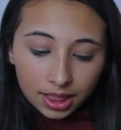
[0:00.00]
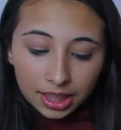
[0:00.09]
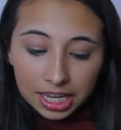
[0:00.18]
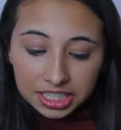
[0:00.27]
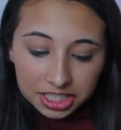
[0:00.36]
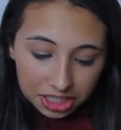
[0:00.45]

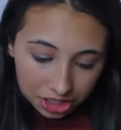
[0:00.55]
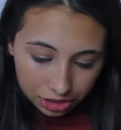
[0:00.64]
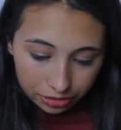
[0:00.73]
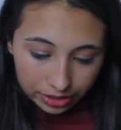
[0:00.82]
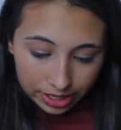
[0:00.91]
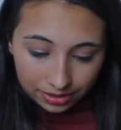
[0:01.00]
Let's
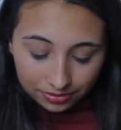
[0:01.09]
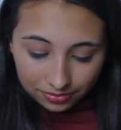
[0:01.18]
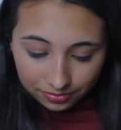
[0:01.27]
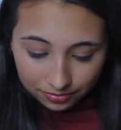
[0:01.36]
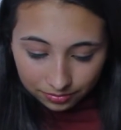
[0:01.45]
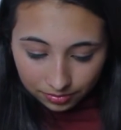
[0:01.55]
do it.
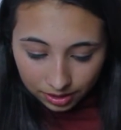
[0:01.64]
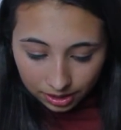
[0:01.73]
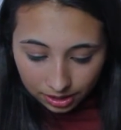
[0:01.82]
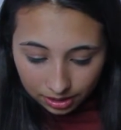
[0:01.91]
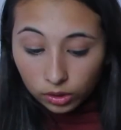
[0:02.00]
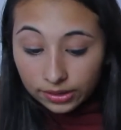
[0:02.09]

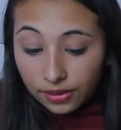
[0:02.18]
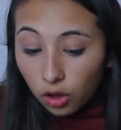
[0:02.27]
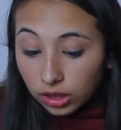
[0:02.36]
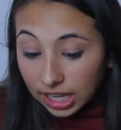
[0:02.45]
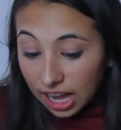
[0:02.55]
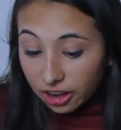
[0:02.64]
We've
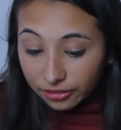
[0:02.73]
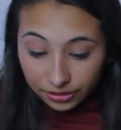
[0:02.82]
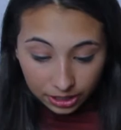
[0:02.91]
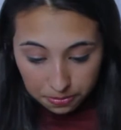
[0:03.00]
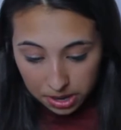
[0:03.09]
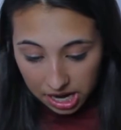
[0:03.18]
only got a
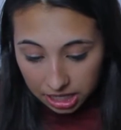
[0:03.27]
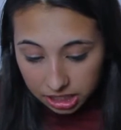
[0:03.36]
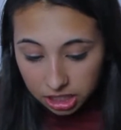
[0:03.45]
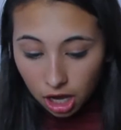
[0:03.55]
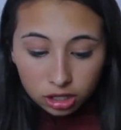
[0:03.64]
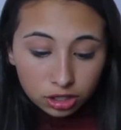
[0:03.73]
few
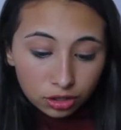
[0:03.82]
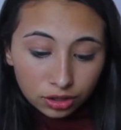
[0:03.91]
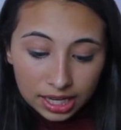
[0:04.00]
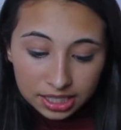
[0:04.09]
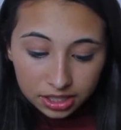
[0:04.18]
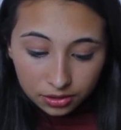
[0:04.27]
minutes, so
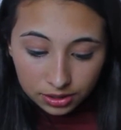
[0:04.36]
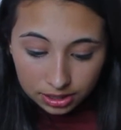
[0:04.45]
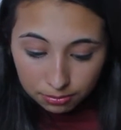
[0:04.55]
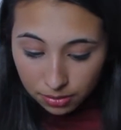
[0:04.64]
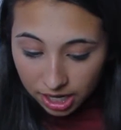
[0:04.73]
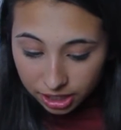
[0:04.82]
let's do as
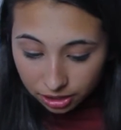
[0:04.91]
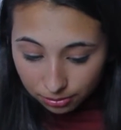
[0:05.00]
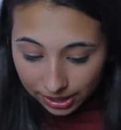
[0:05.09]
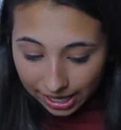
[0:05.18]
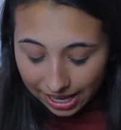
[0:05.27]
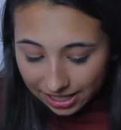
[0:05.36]
much as
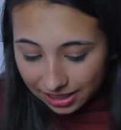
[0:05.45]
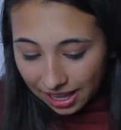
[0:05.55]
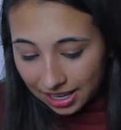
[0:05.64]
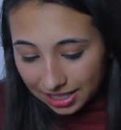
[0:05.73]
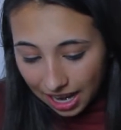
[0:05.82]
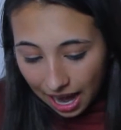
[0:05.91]
we can in
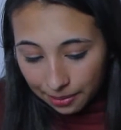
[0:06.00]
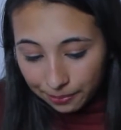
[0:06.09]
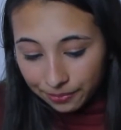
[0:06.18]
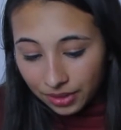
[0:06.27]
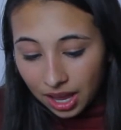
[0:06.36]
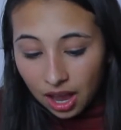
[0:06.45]
that time.